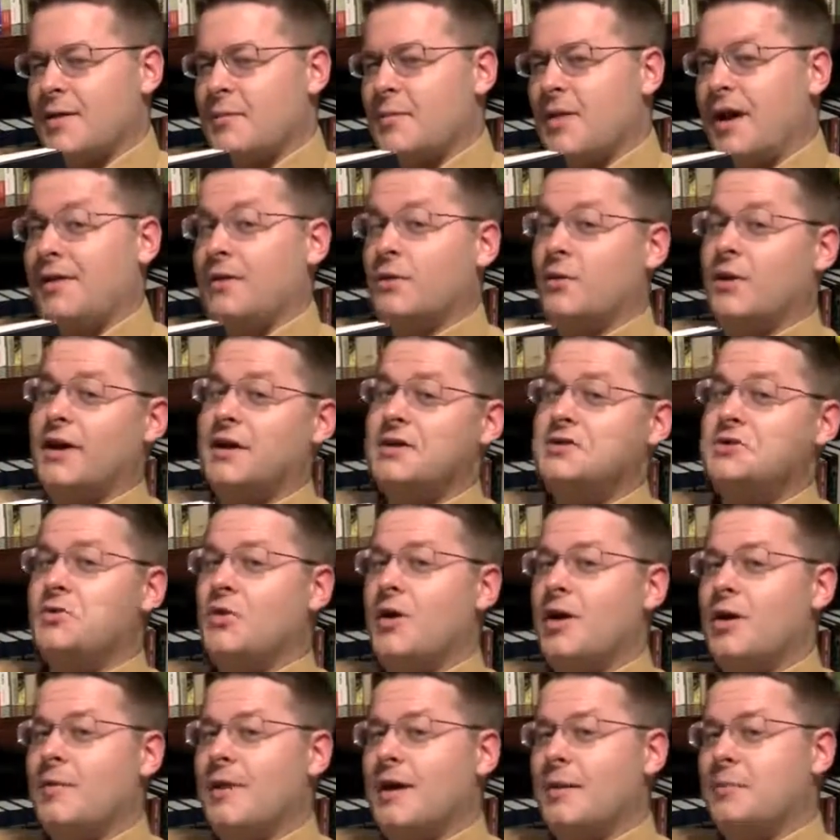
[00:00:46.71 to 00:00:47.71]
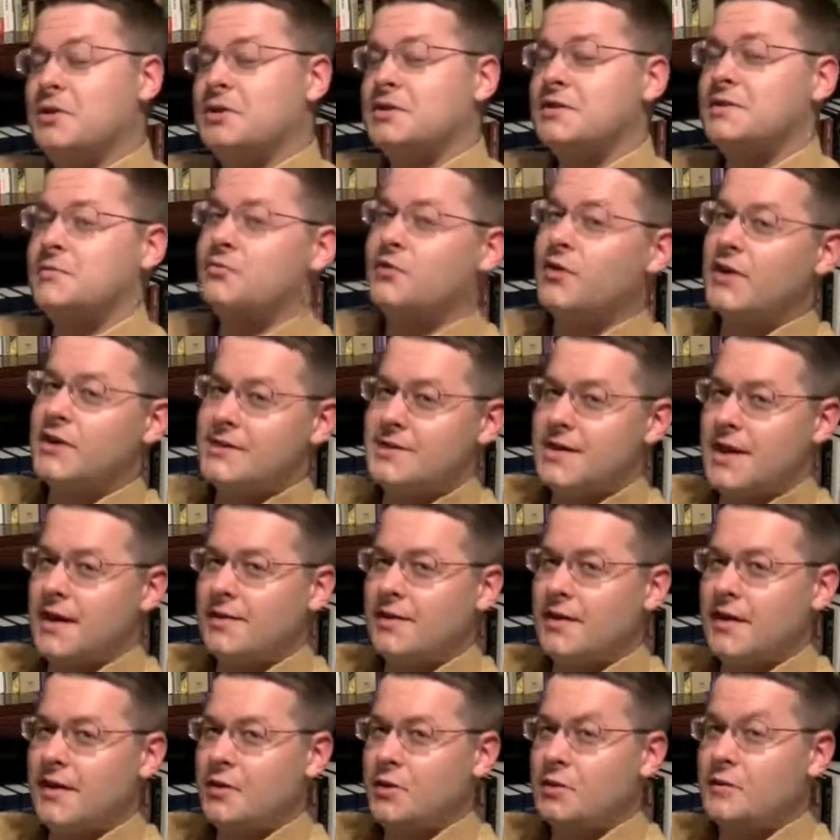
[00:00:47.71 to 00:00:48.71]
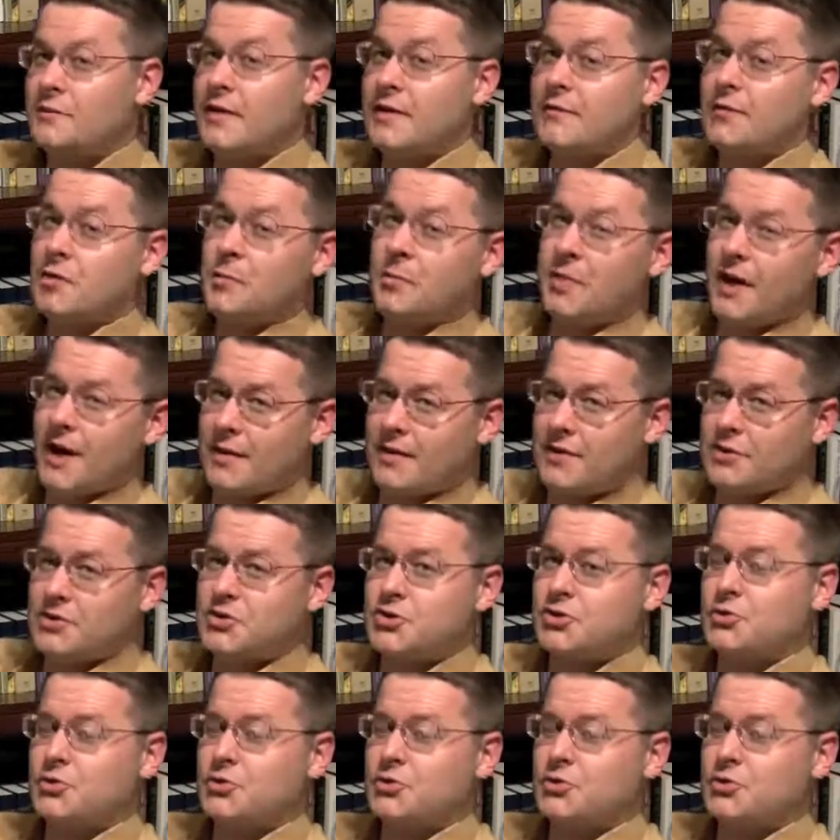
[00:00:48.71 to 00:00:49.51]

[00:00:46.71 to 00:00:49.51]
by the way, to all my Muslim friends out there who've never bothered